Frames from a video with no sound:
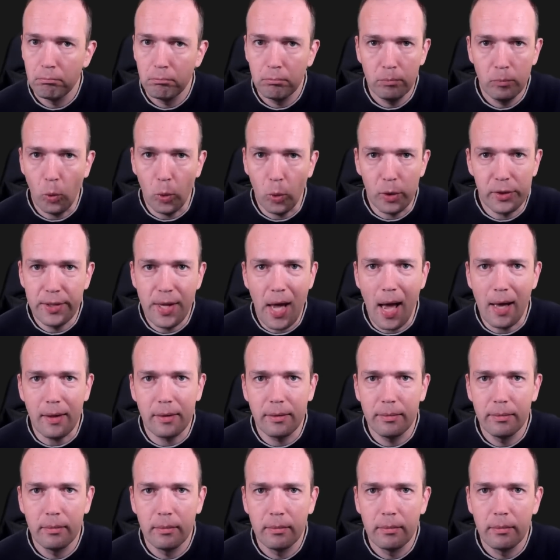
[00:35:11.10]
What's
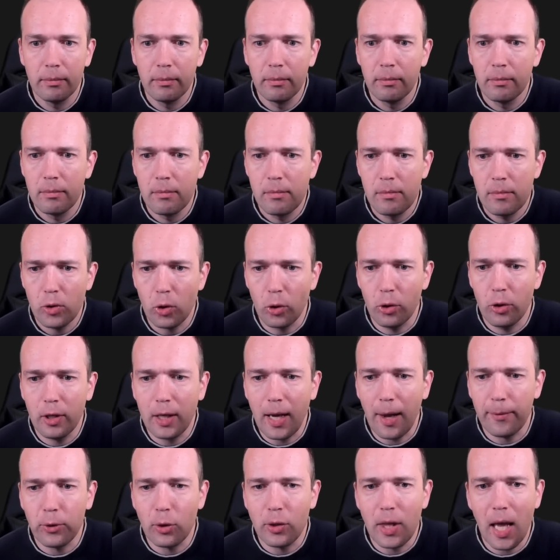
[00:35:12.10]
that? So you
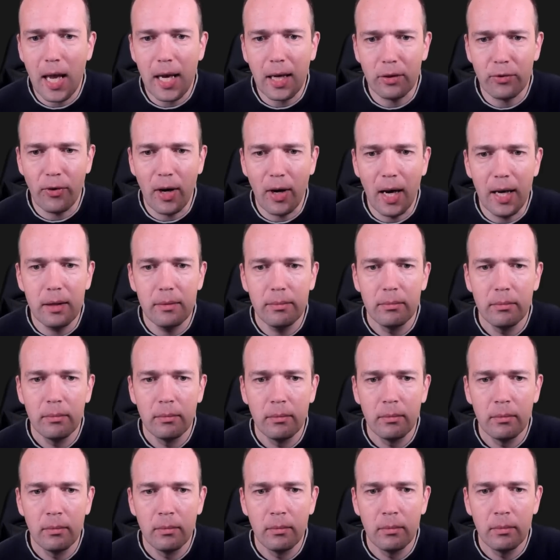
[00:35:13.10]
have to take it, right?
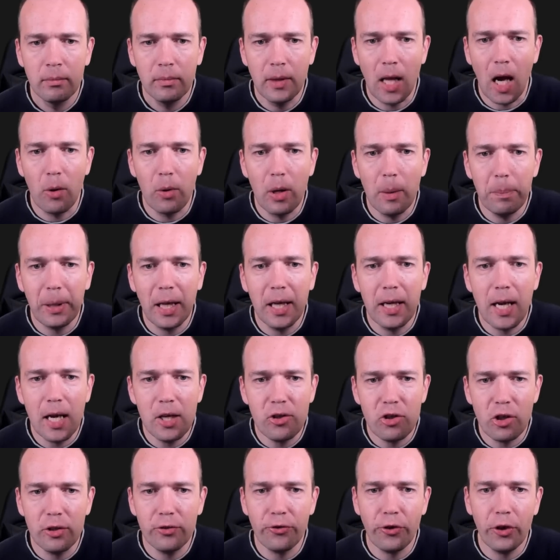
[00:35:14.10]
Now we play knight
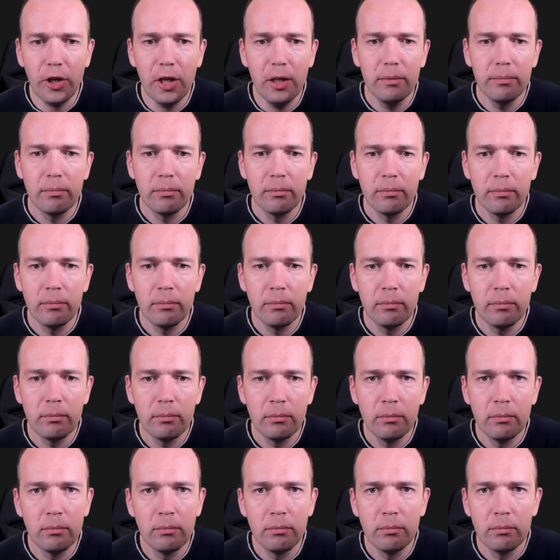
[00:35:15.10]
g3.
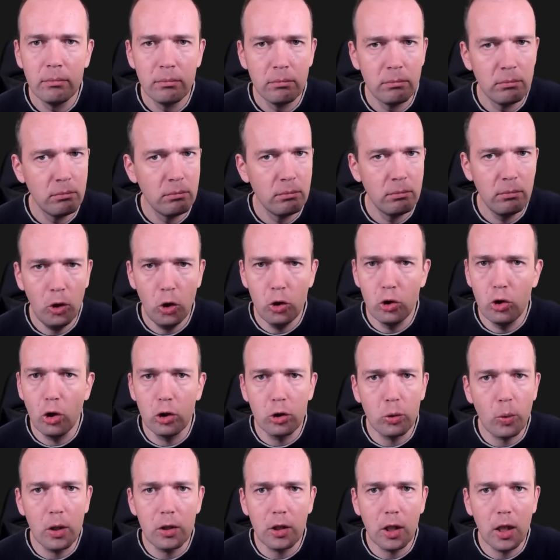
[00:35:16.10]
You don't
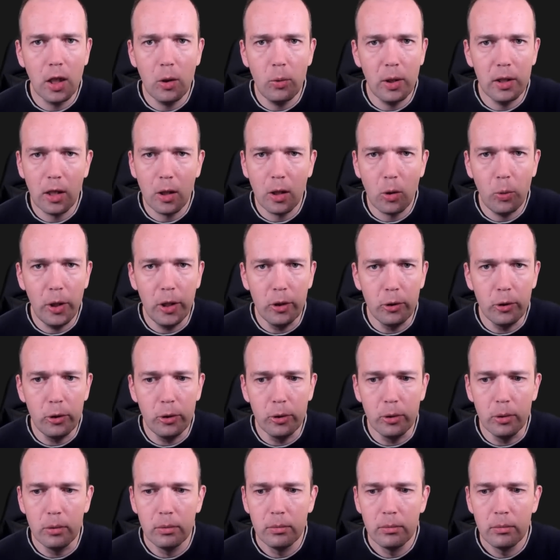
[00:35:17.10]
want to give away the queen, do
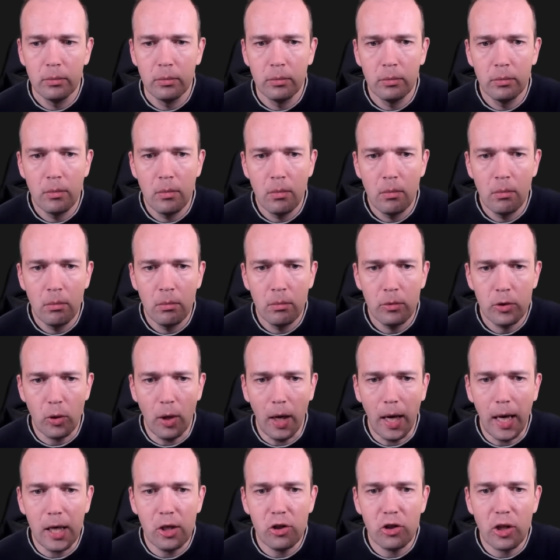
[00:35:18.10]
you? So
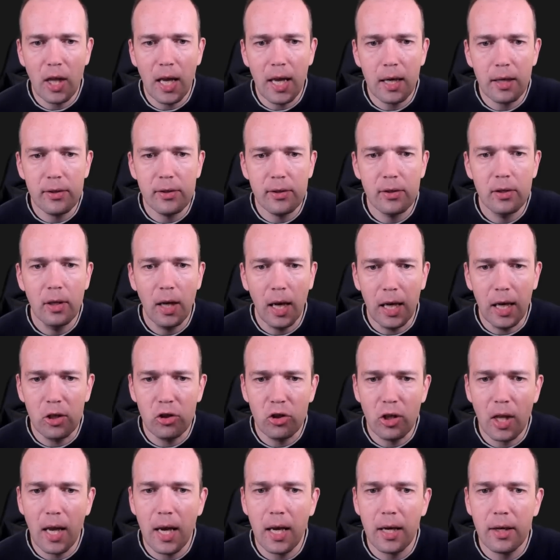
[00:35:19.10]
h takes,
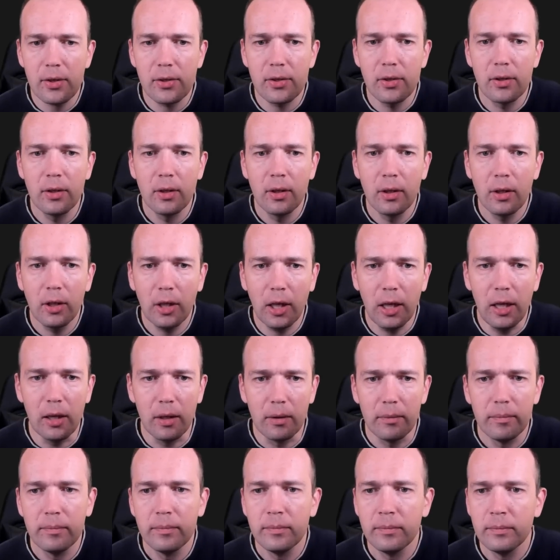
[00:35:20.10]

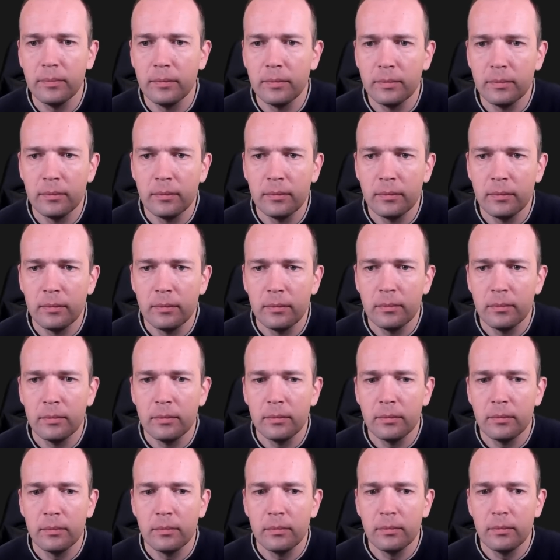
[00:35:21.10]
here.
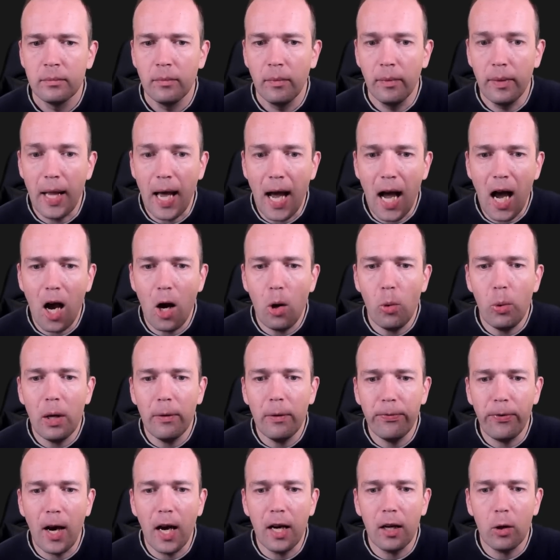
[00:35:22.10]
Now we
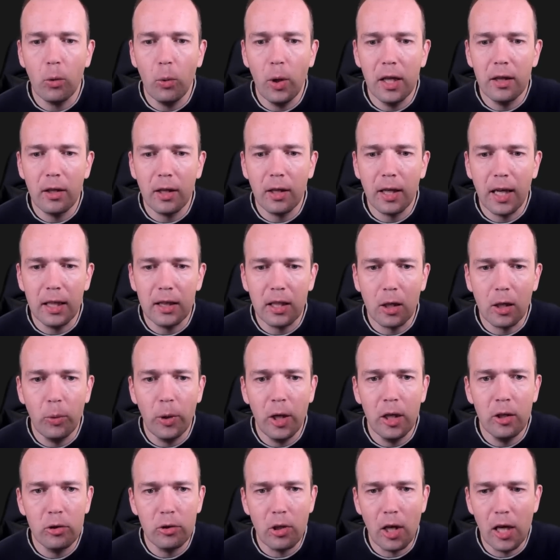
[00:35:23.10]
find a way to get the
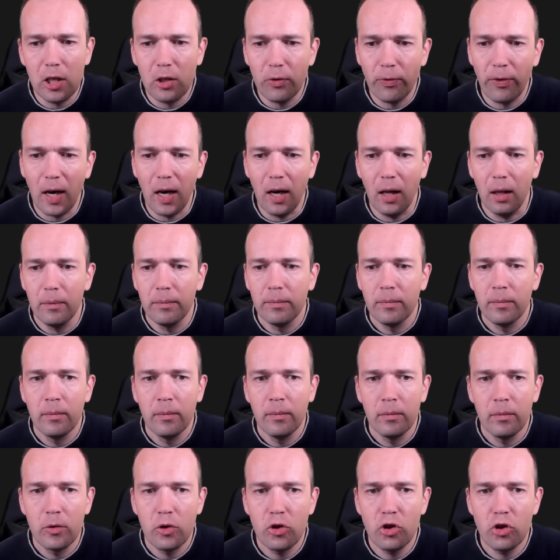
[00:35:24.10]
queen to the h file.
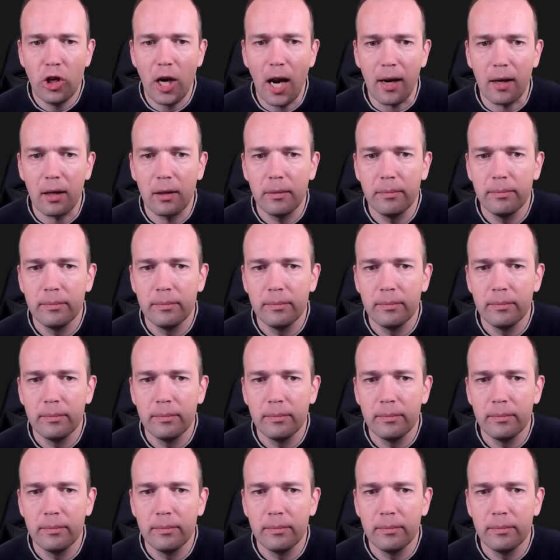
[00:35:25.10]
Check.